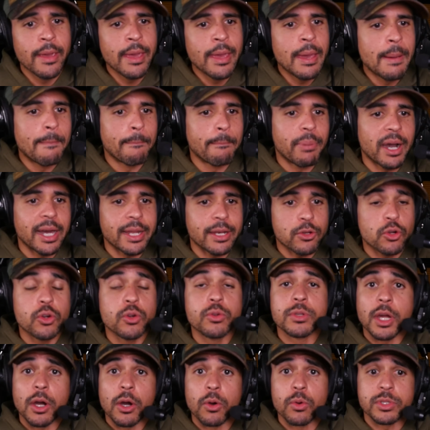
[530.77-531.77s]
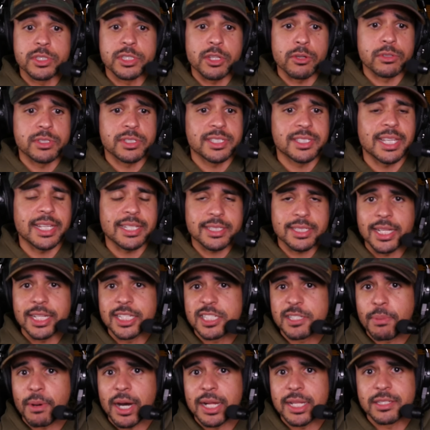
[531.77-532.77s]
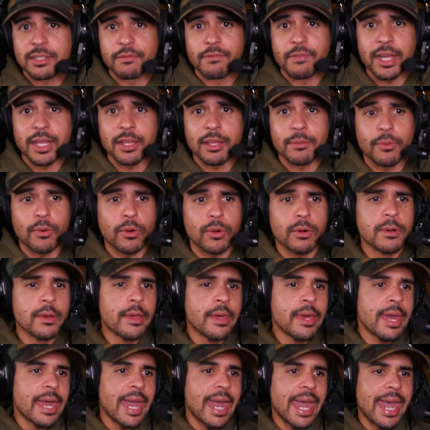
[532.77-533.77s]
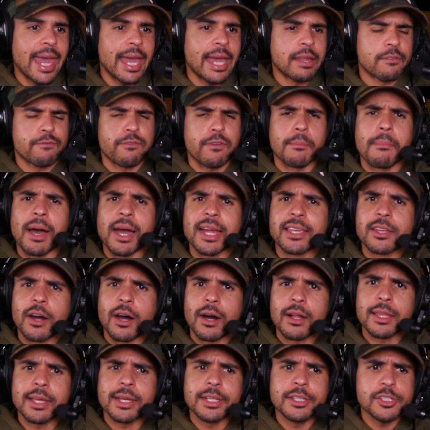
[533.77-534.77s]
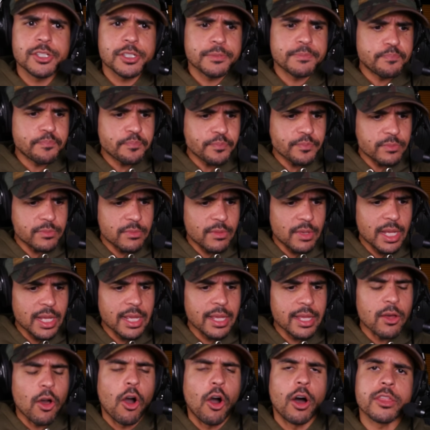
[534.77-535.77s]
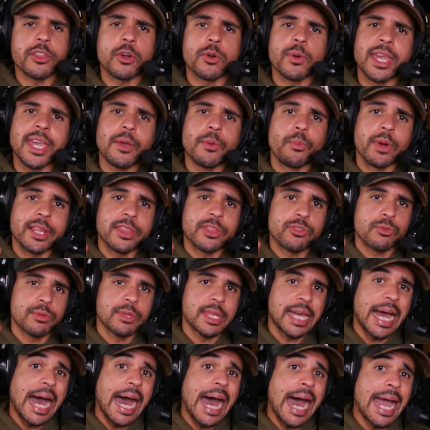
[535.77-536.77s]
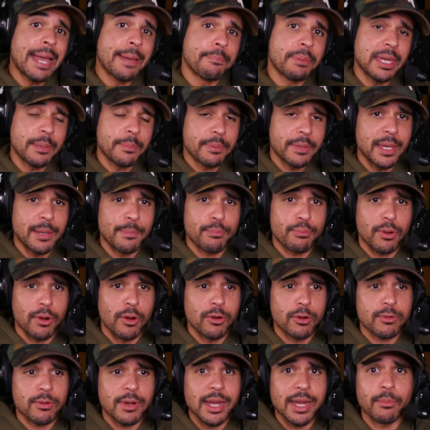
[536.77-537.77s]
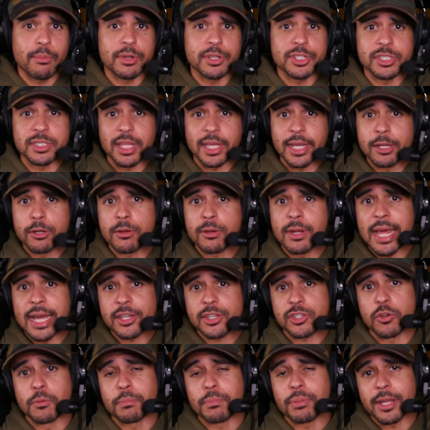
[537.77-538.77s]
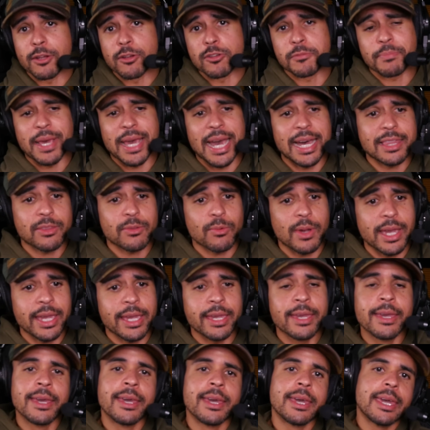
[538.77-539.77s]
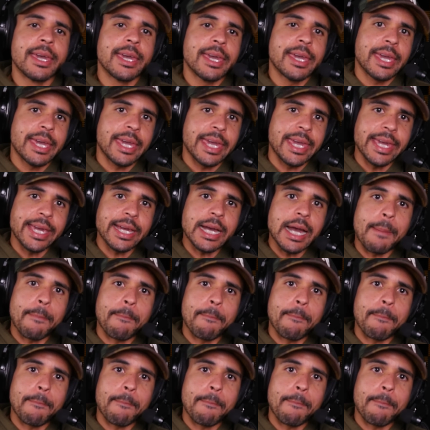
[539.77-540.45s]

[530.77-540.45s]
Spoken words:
but who knows? There's 16 spots available. And from my knowledge, although he went through the IPP program, which is the International Players Pathway, he got